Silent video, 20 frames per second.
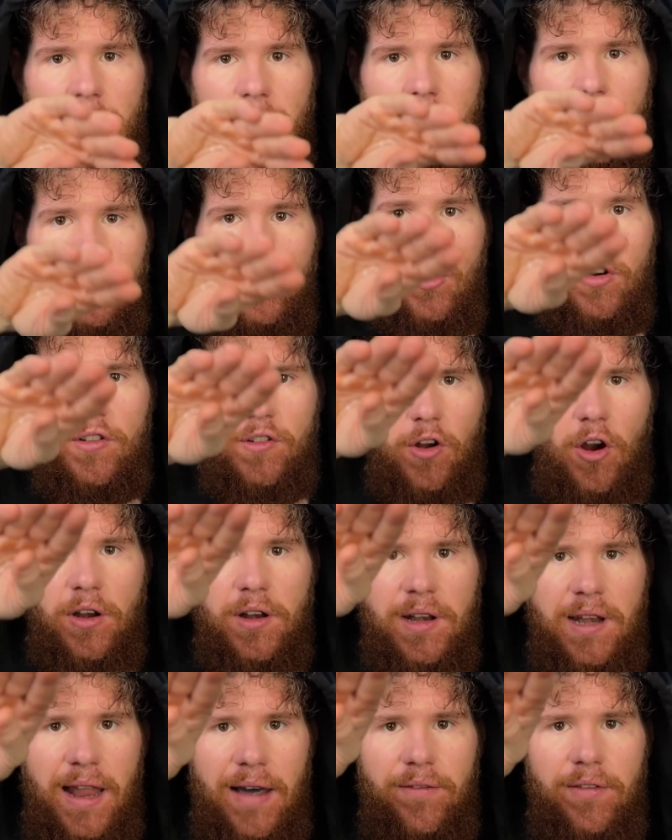to a
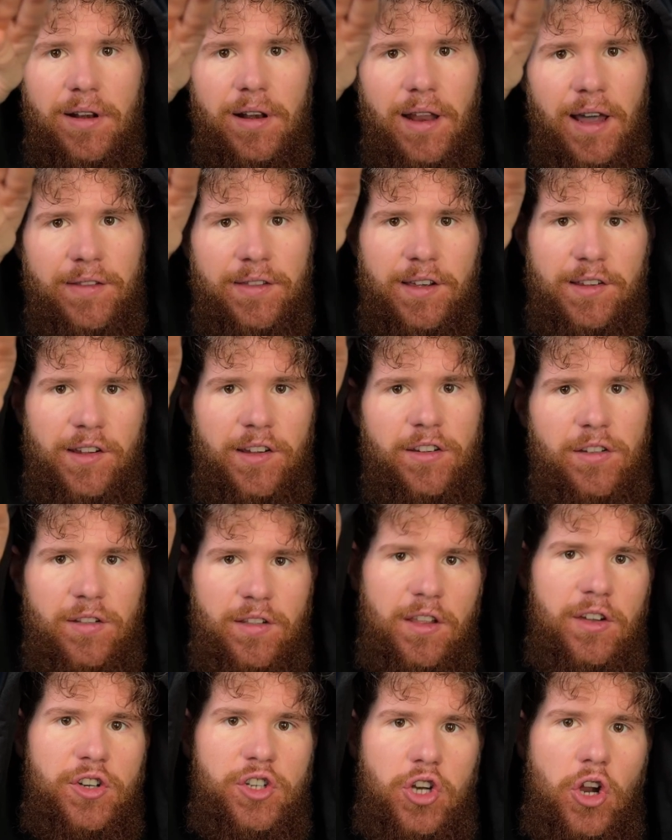certain level, and this is
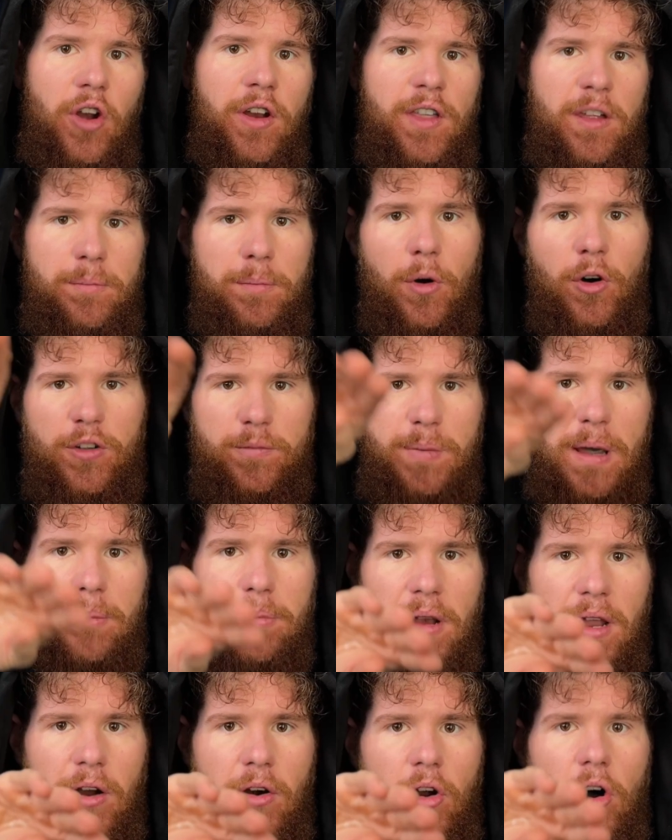the journey that most
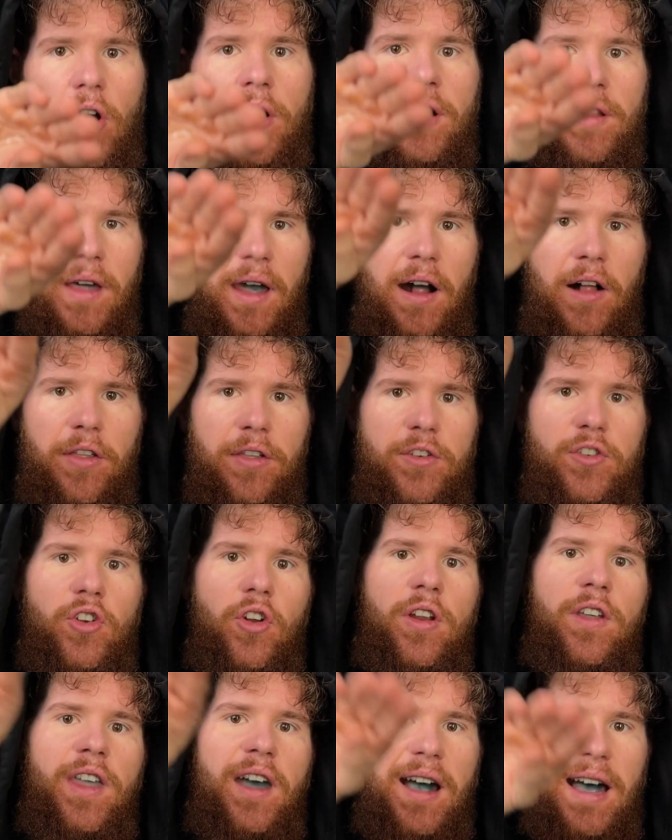people are on in their health
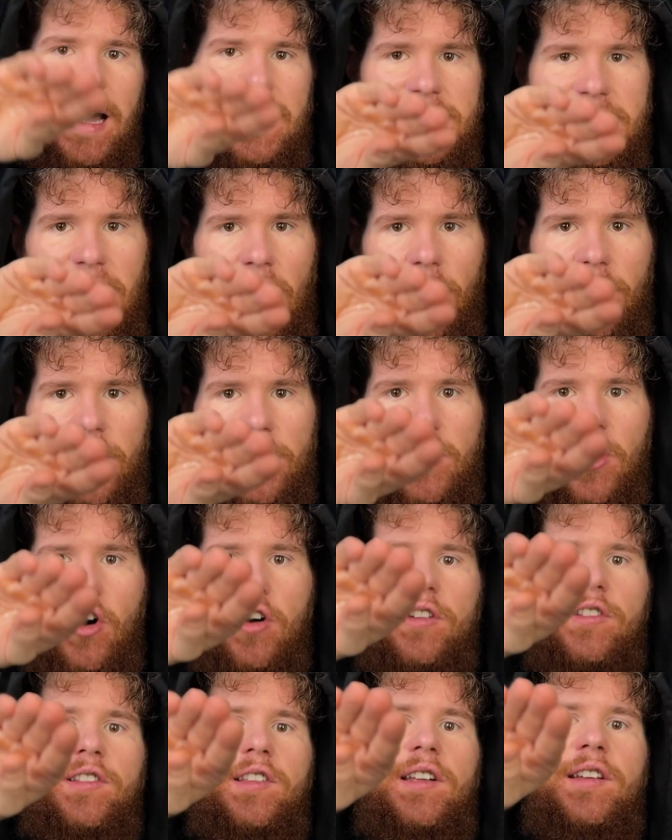journey. They're cutting out the
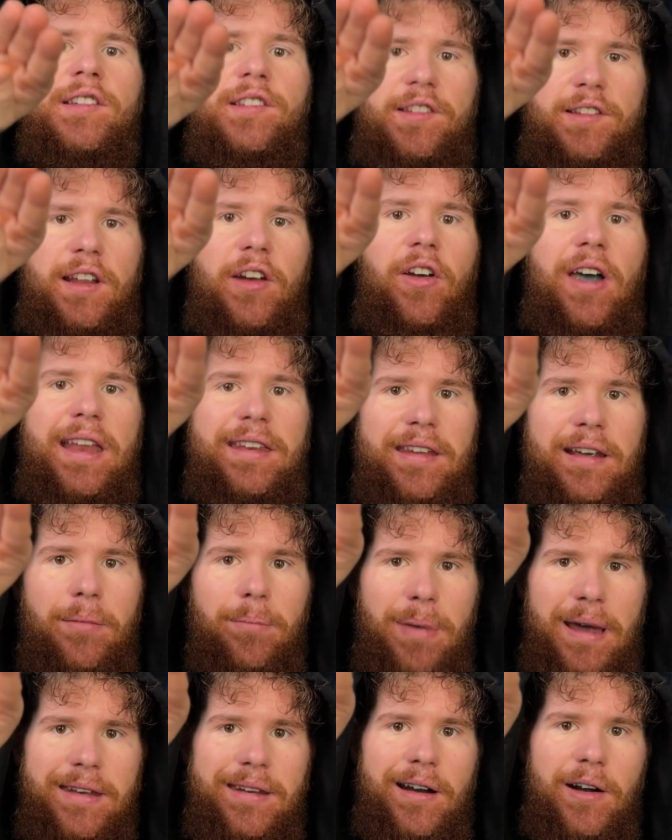toxins, they're getting
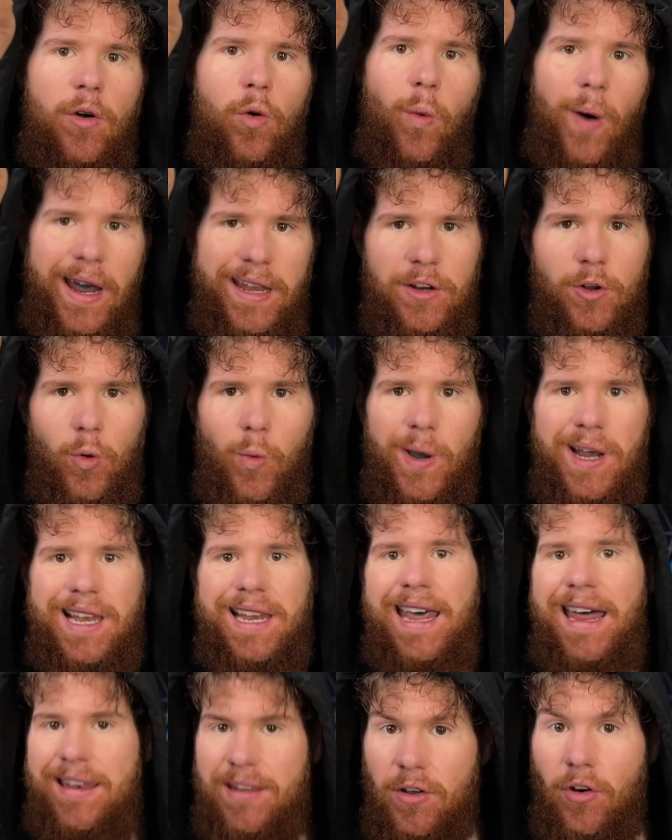better quite
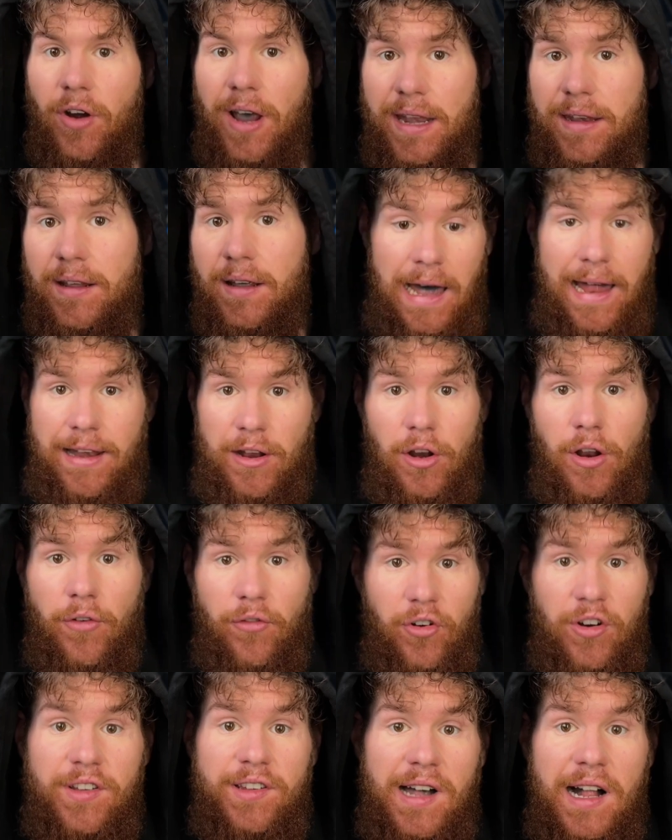quickly, and you're getting a lot of
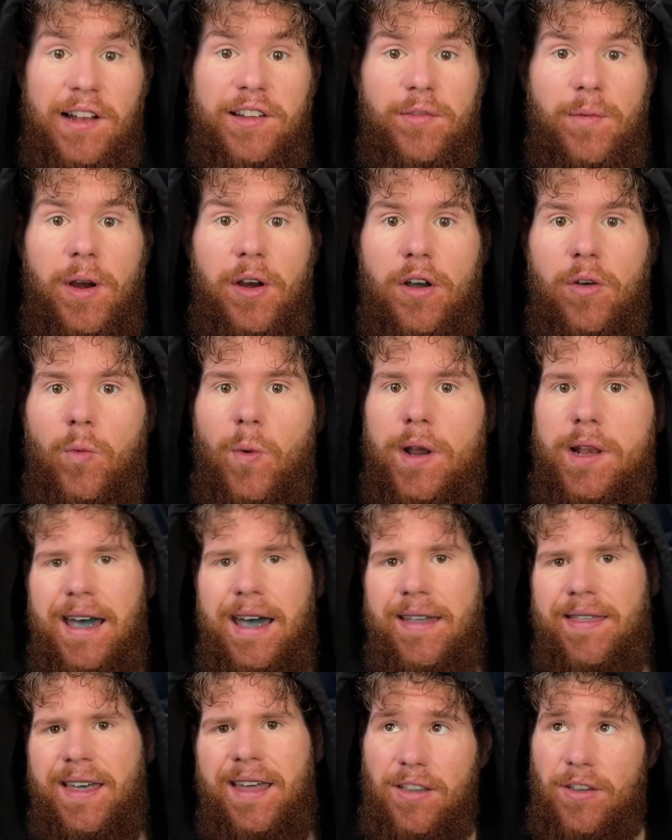results very
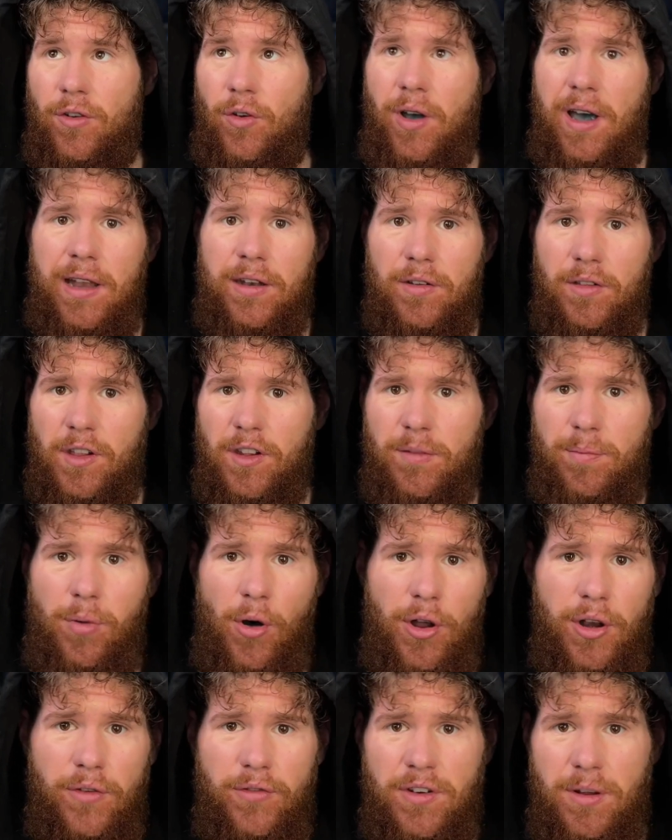quickly. And then you get to this
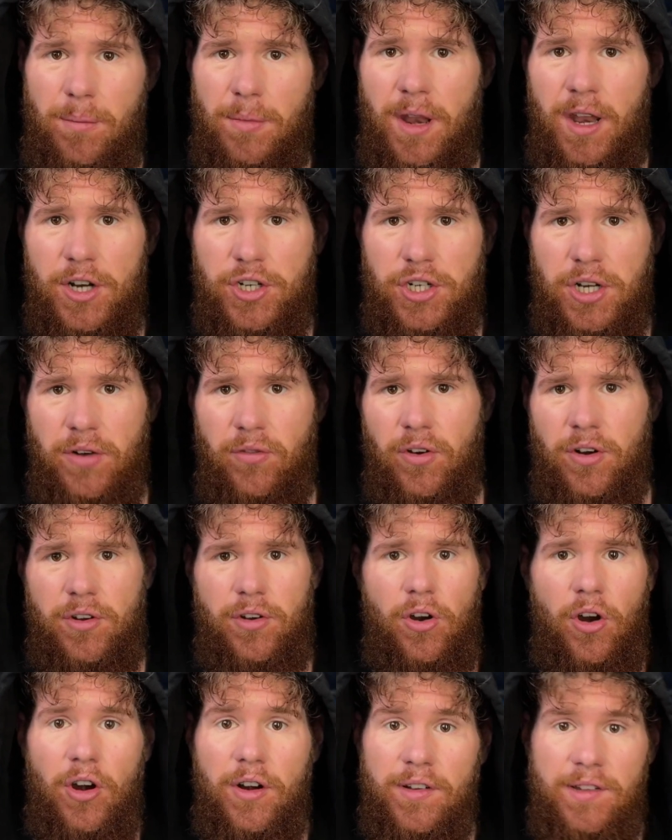point of diminishing
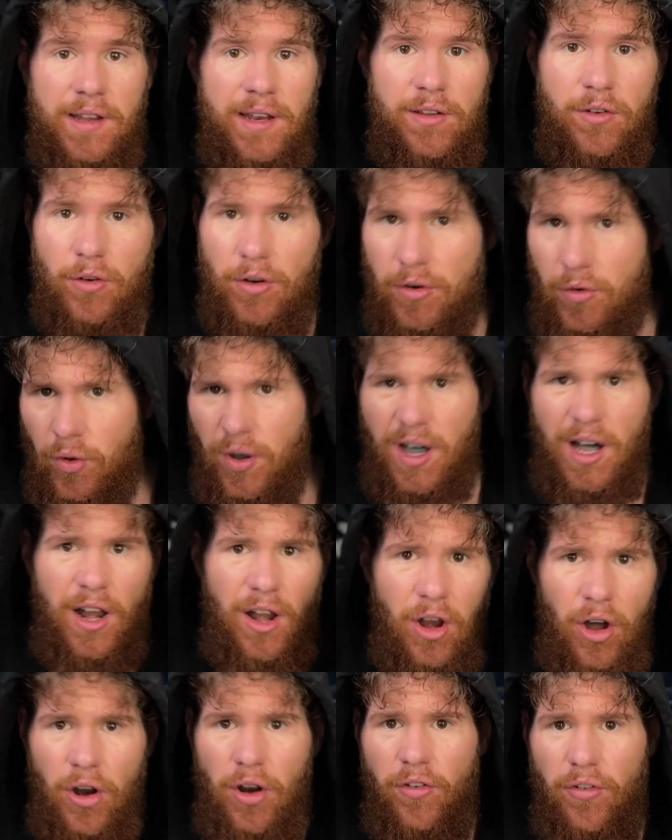returns and you're doing a
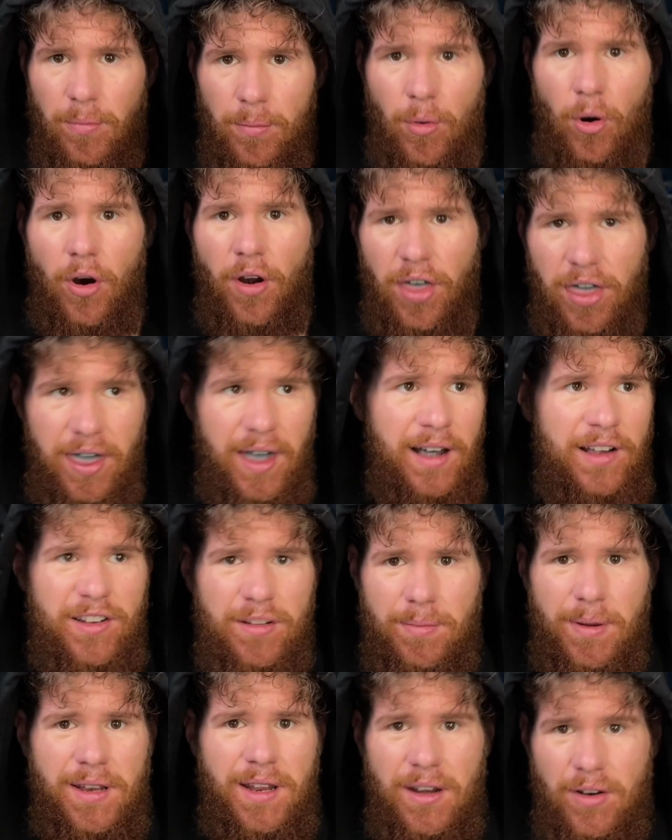lot of more things,
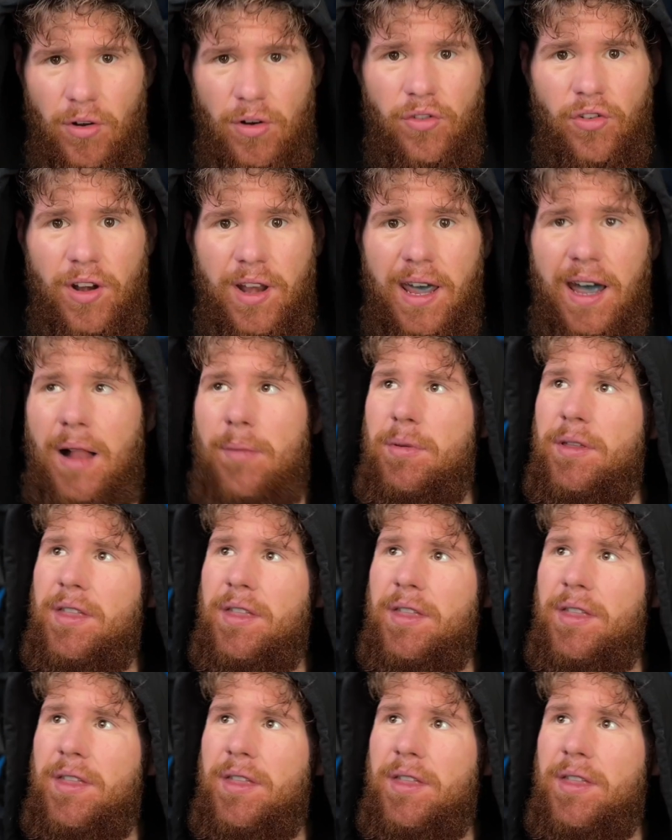but they don't really help. And